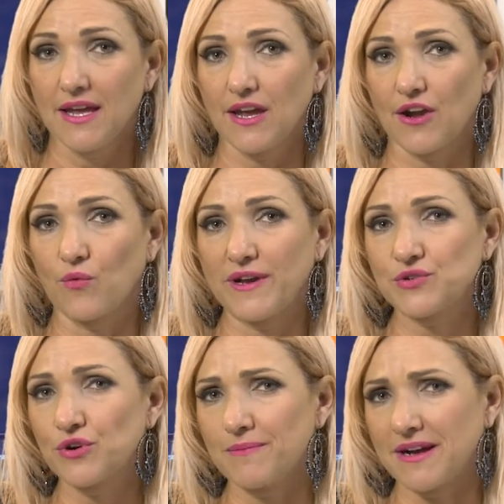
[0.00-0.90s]
You know, we
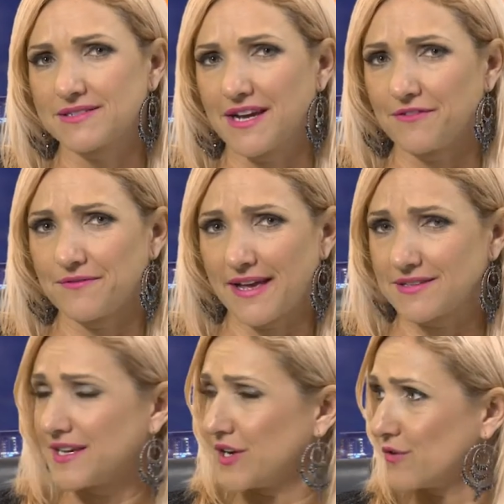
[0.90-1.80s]
talk amongst
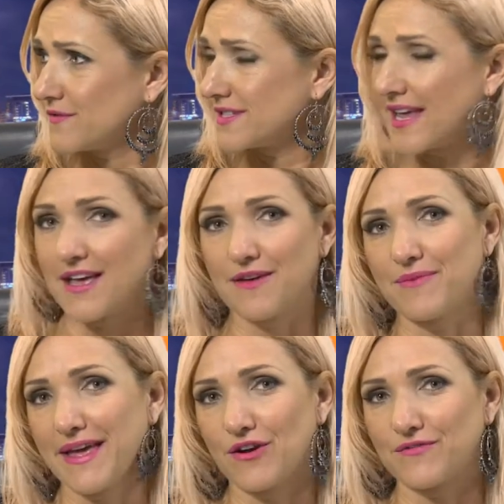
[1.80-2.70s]
ourselves,
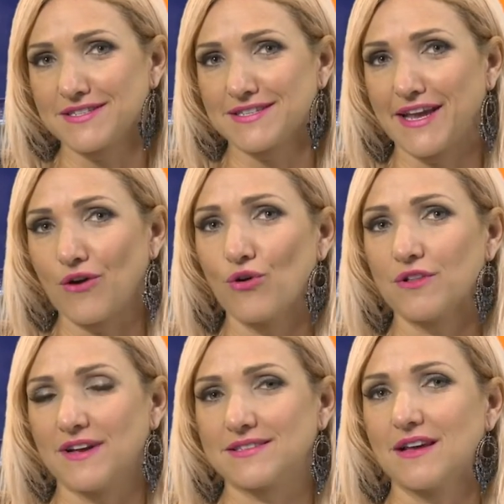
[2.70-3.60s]
and obviously all
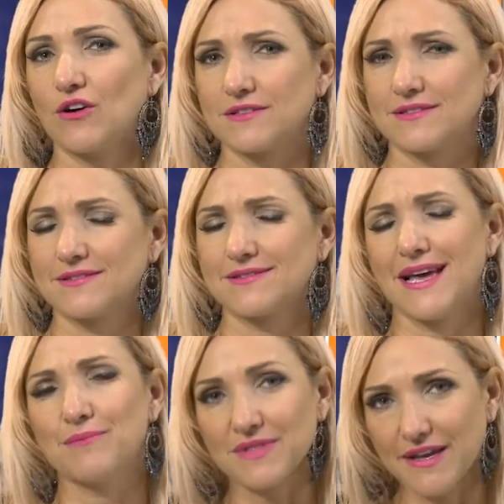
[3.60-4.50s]
of us on
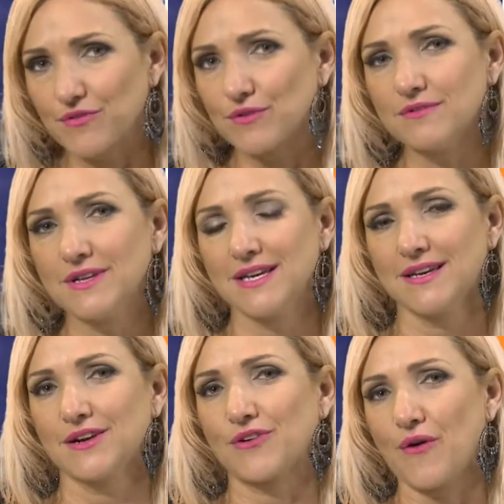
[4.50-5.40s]
some level
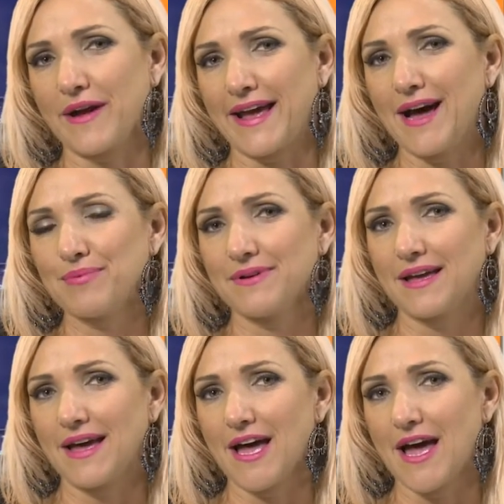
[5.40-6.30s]
growing up
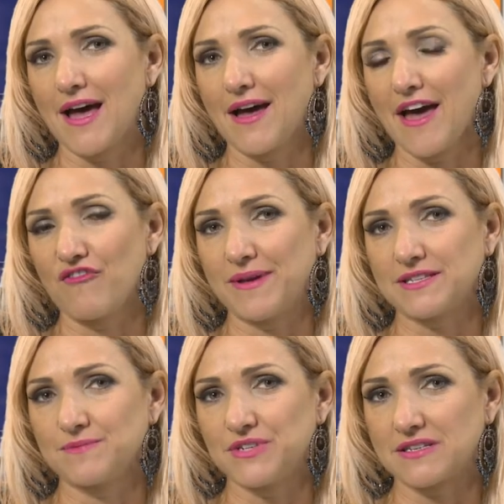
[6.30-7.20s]
have been
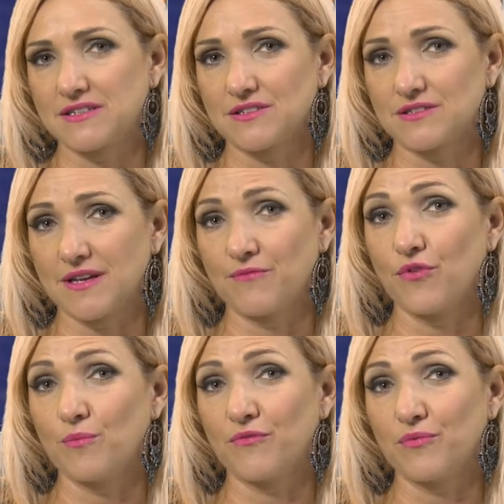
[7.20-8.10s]
subjected to some
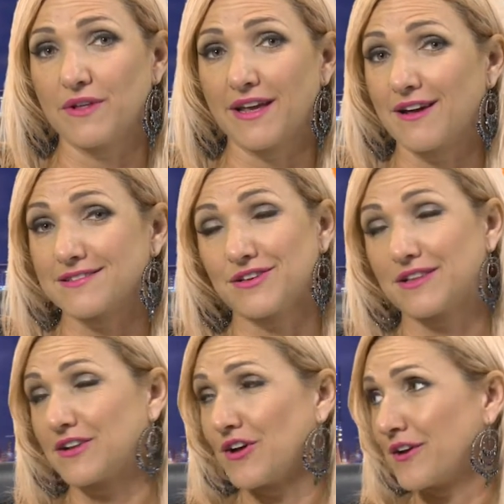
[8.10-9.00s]
form of bullying. I
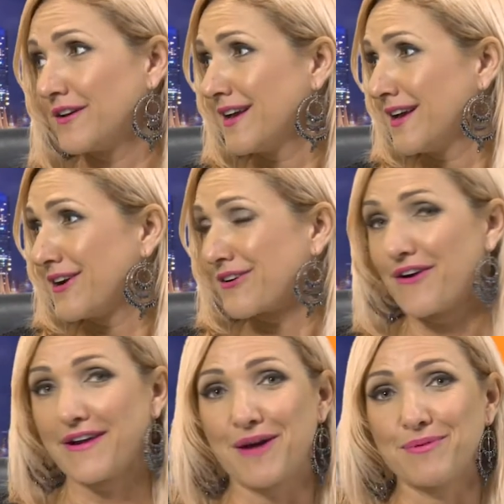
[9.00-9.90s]
certainly know
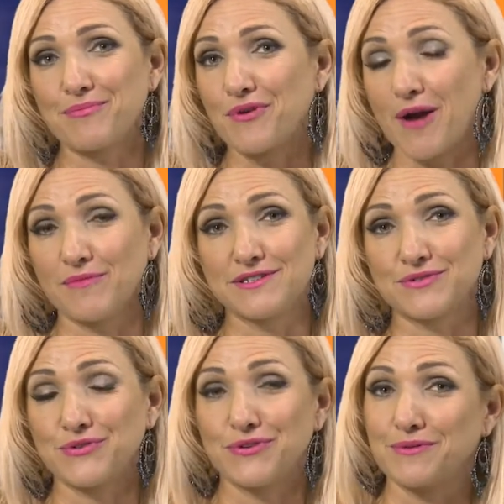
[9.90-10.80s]
growing up at primary
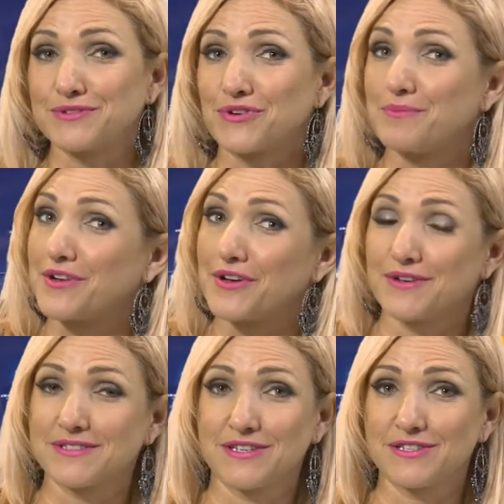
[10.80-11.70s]
school, there was a group of
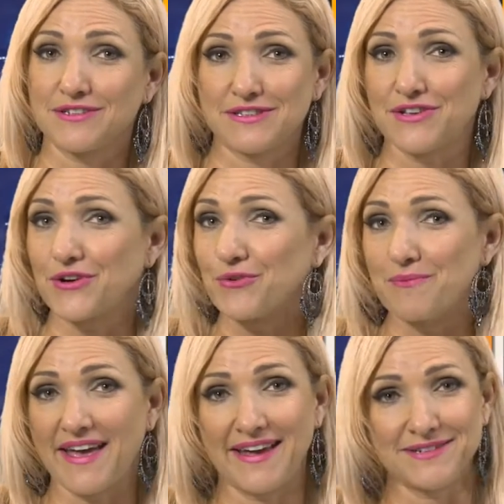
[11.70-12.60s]
girls that used to encircle
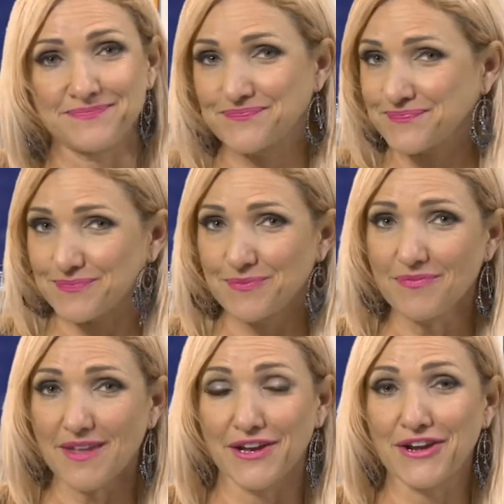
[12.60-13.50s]
me and,
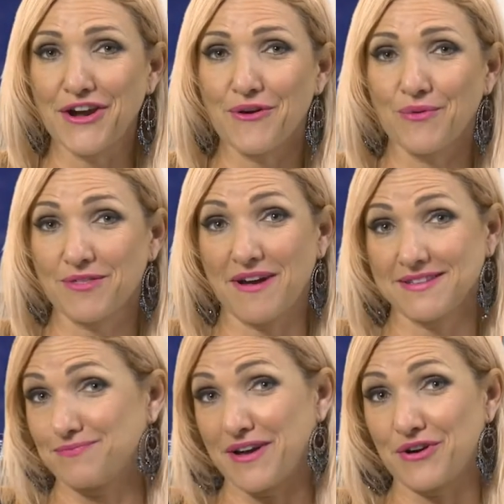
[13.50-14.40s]
you know, with
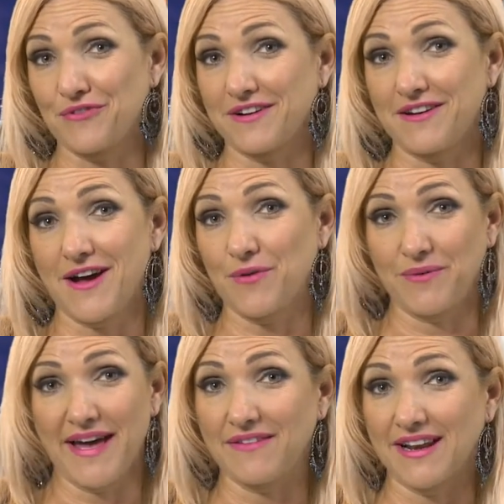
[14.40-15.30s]
my girlfriend and I while
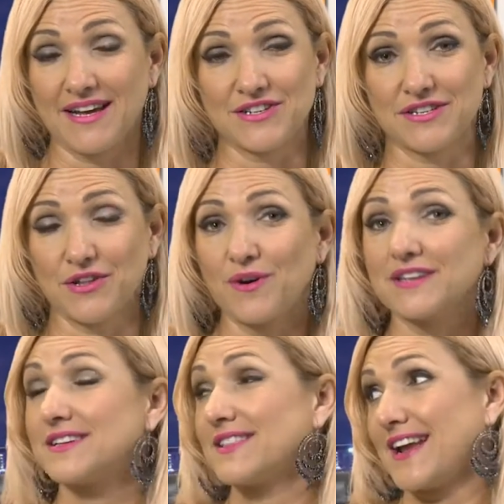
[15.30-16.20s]
we're having lunch. And the
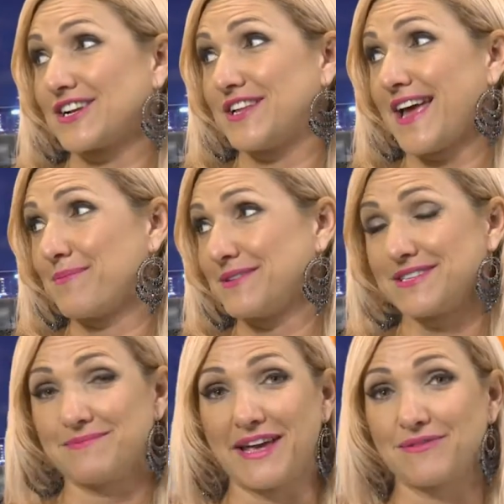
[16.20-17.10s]
worst thing that actually happened
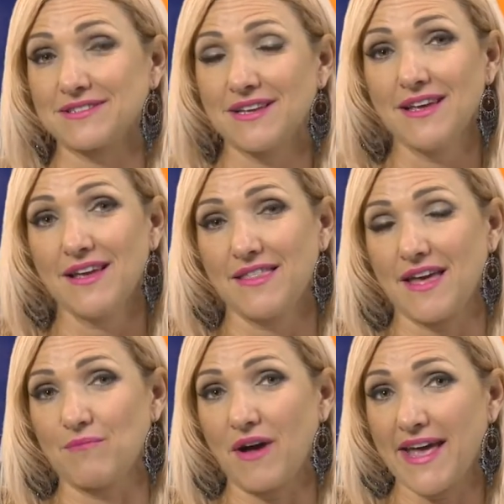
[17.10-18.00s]
to me was
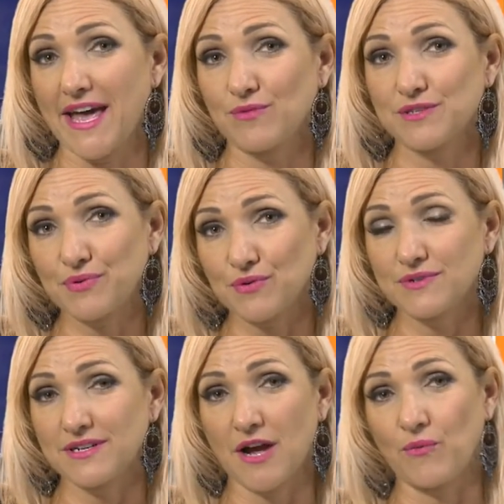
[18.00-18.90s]
that my hair was
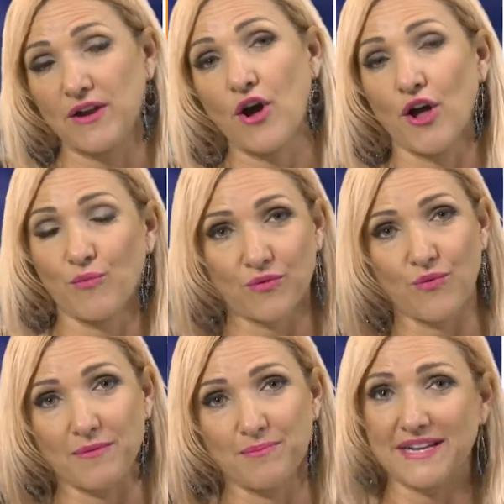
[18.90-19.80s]
pulled and I went home with
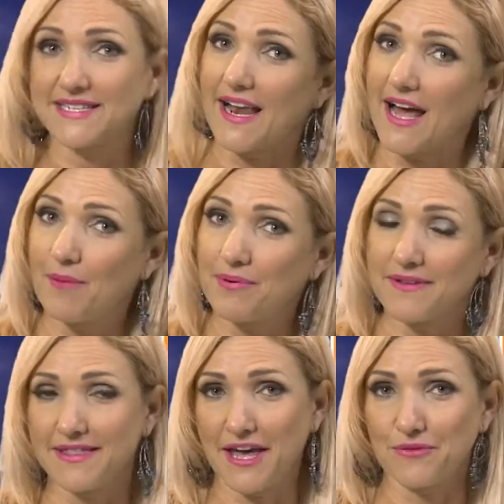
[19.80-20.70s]
one pigtail up
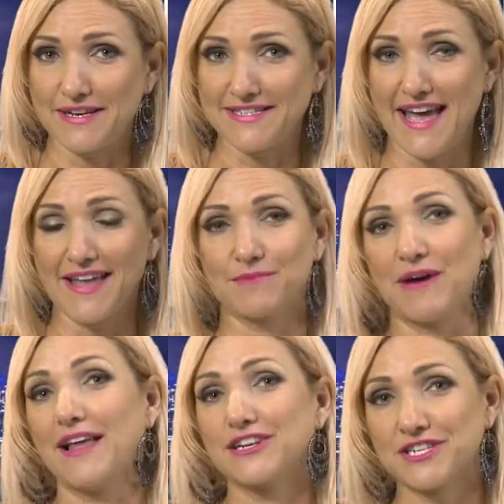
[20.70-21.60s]
and the other one down, and
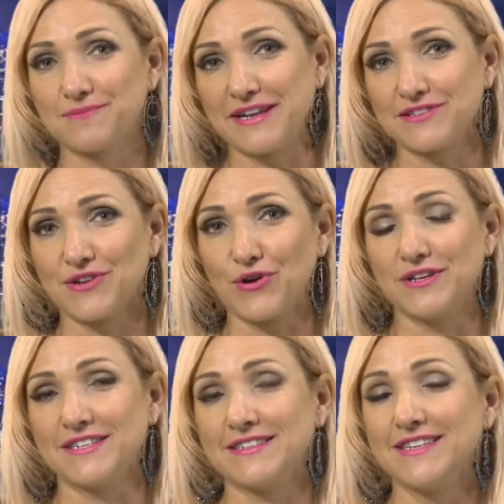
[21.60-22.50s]
my lunch had been
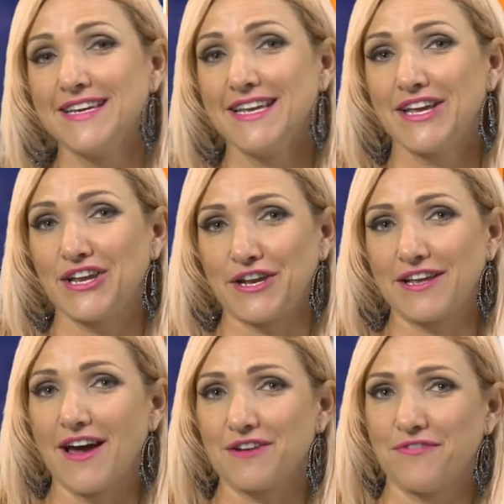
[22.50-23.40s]
stolen. And, you know, you
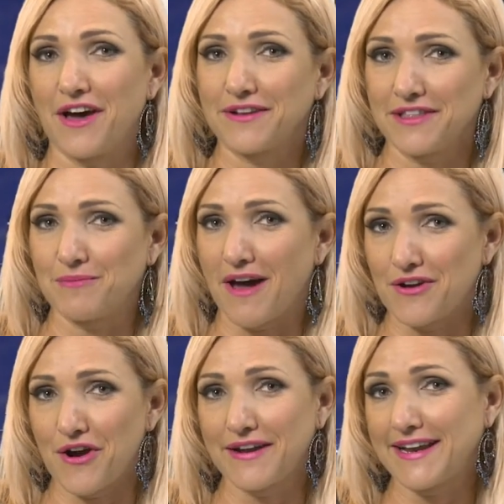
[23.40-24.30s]
kind of felt in the
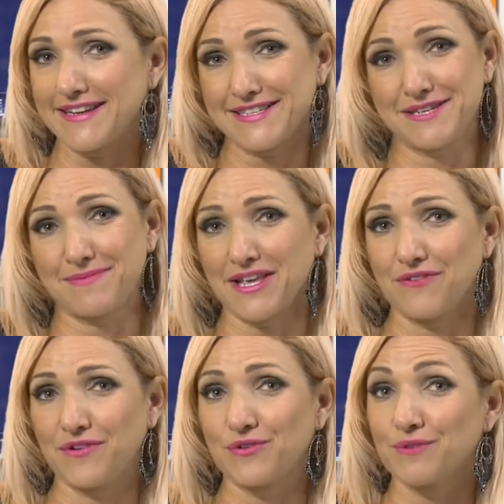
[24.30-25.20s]
minority and it didn't make you
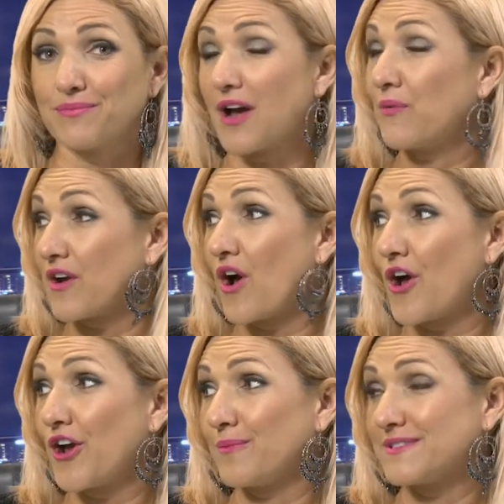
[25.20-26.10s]
feel good. But I went
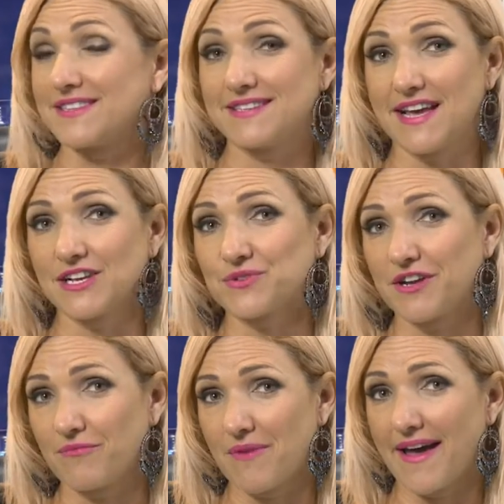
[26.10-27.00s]
home to the sanctuary
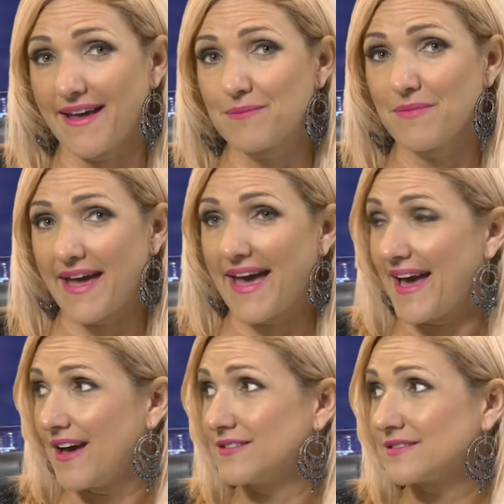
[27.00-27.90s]
of my
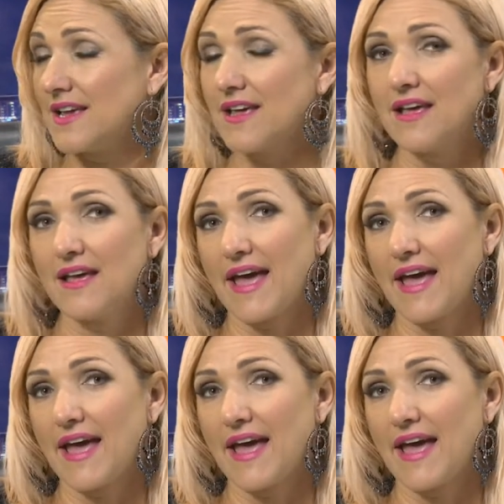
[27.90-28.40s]
house. Exactly.